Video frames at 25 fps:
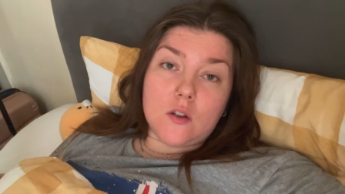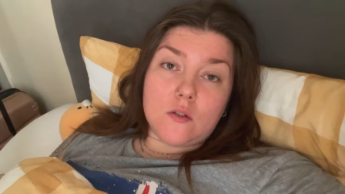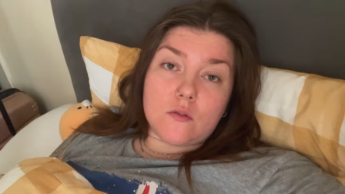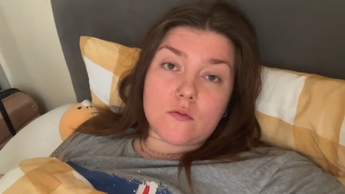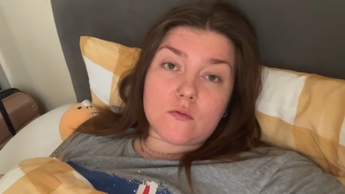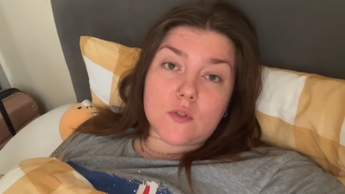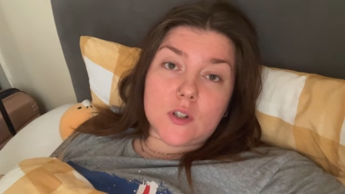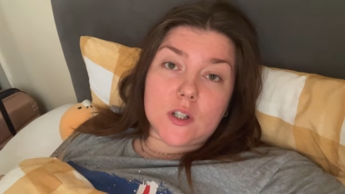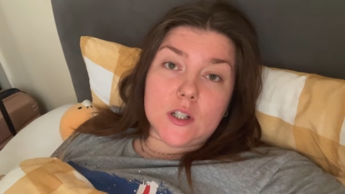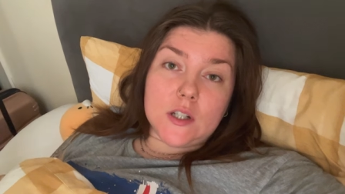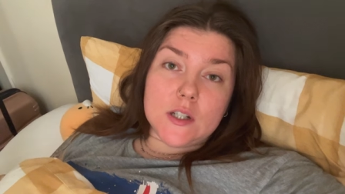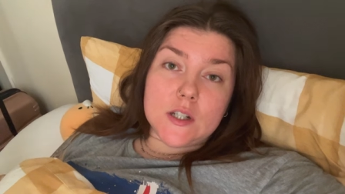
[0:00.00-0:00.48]

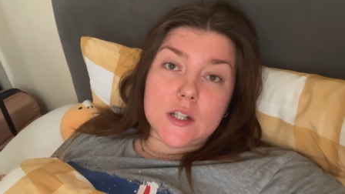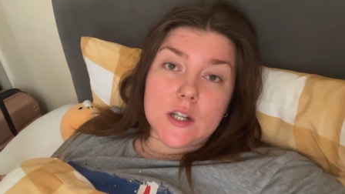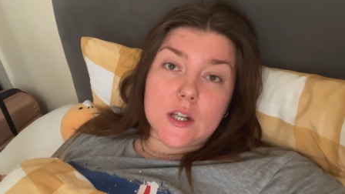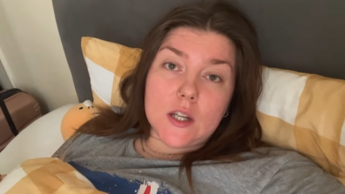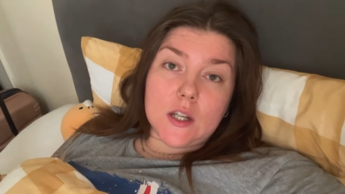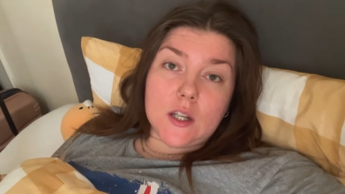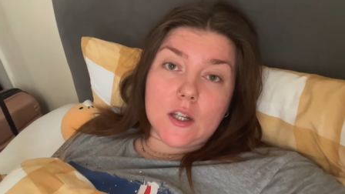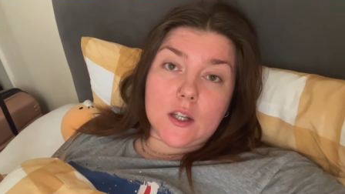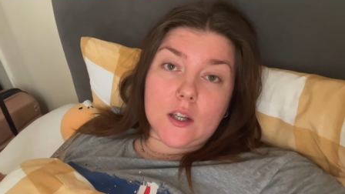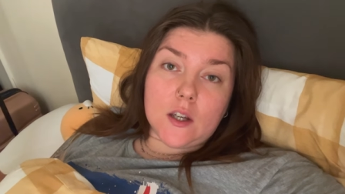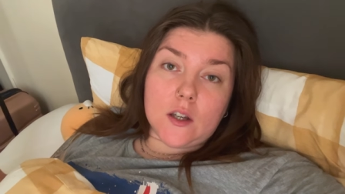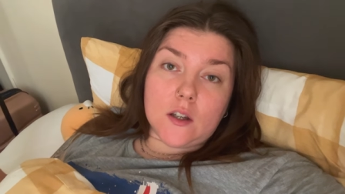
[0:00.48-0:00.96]

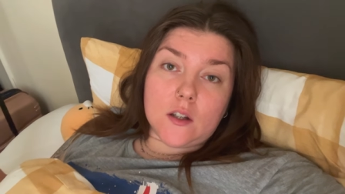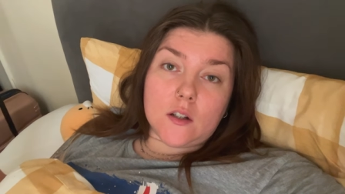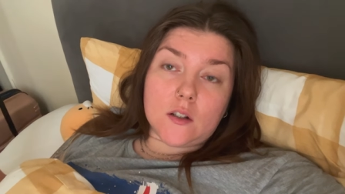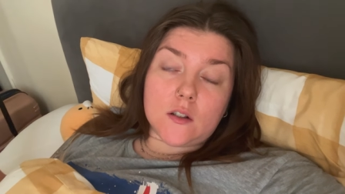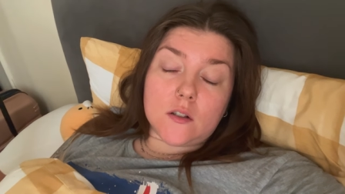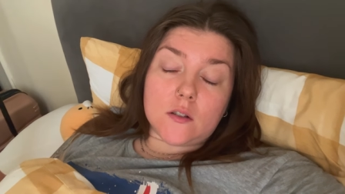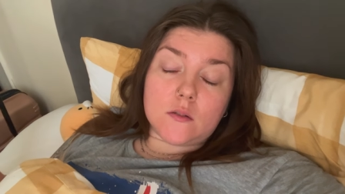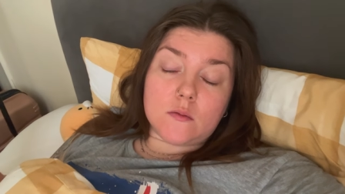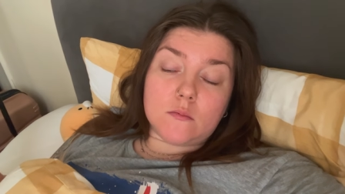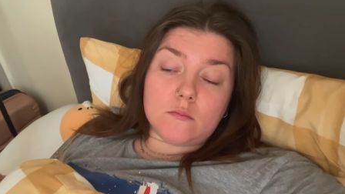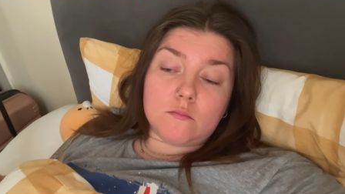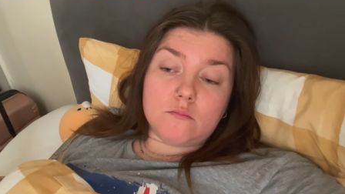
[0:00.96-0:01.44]
reading
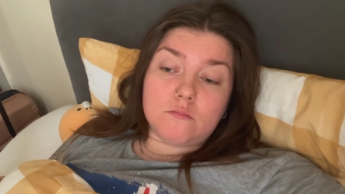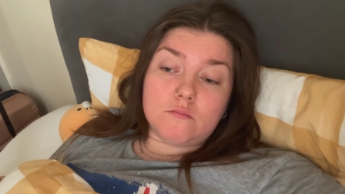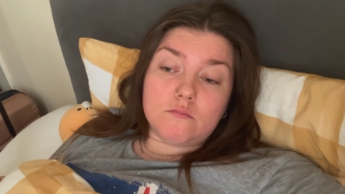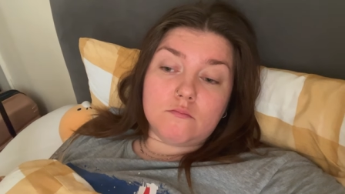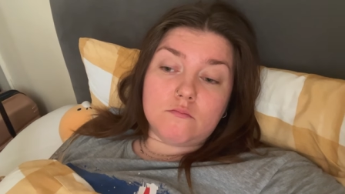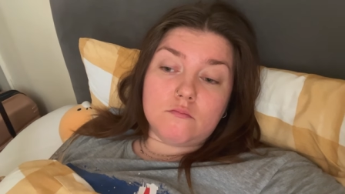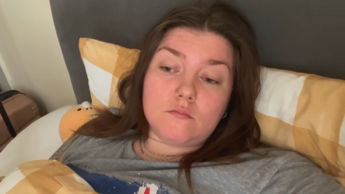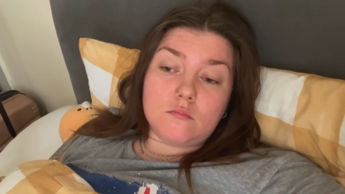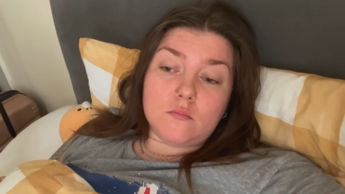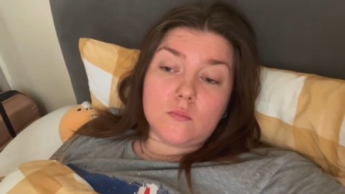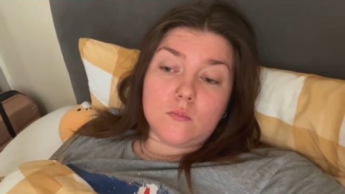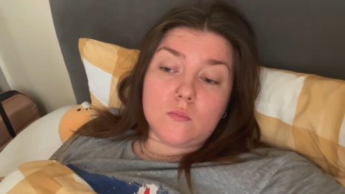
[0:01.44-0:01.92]
and
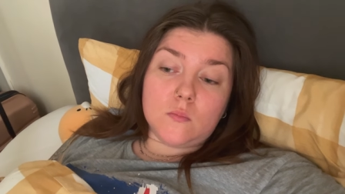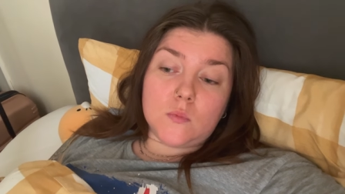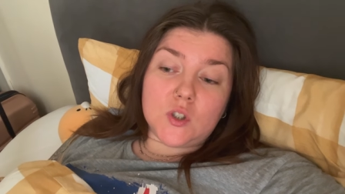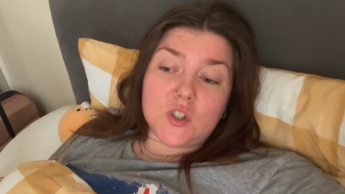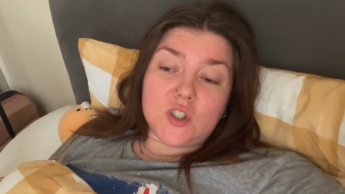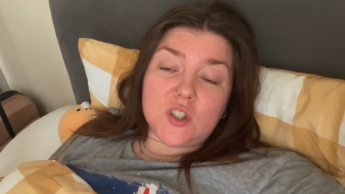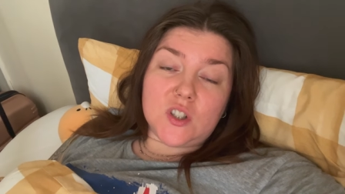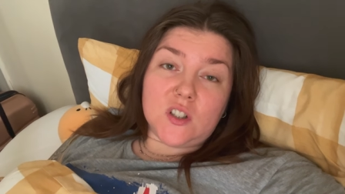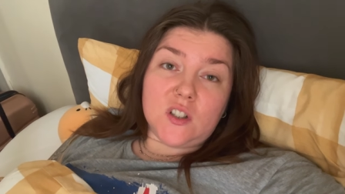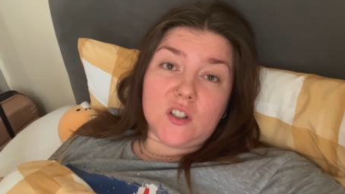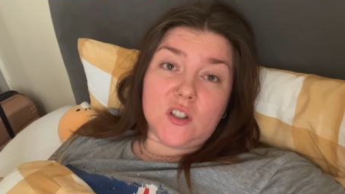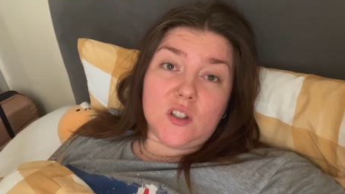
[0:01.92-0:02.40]
watching